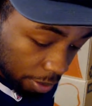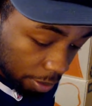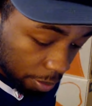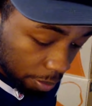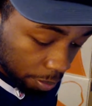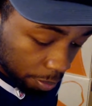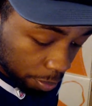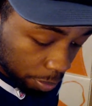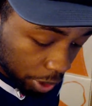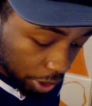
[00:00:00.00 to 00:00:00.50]

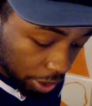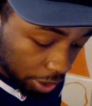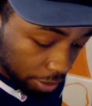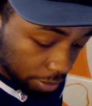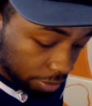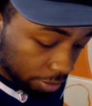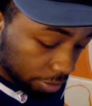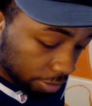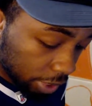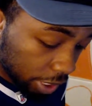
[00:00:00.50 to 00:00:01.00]

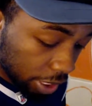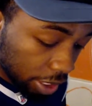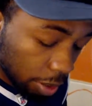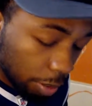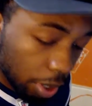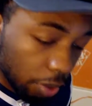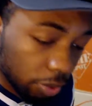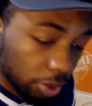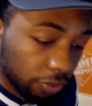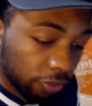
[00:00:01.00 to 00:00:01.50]
But they come
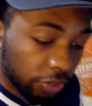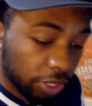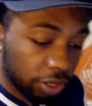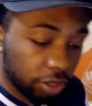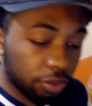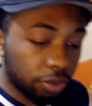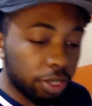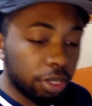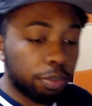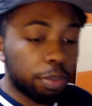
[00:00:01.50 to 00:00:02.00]
out with the
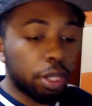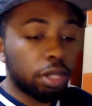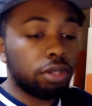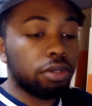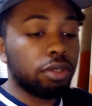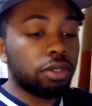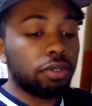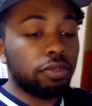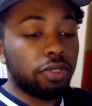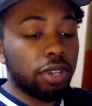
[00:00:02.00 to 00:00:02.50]
victory.
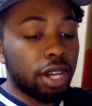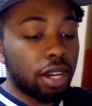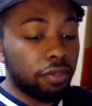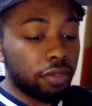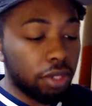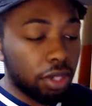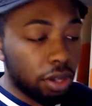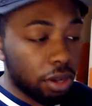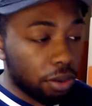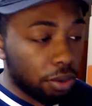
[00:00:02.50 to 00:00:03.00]
Patriots are
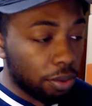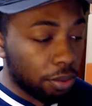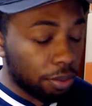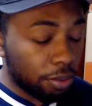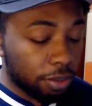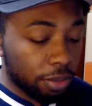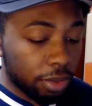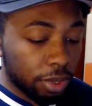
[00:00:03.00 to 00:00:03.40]
5-0.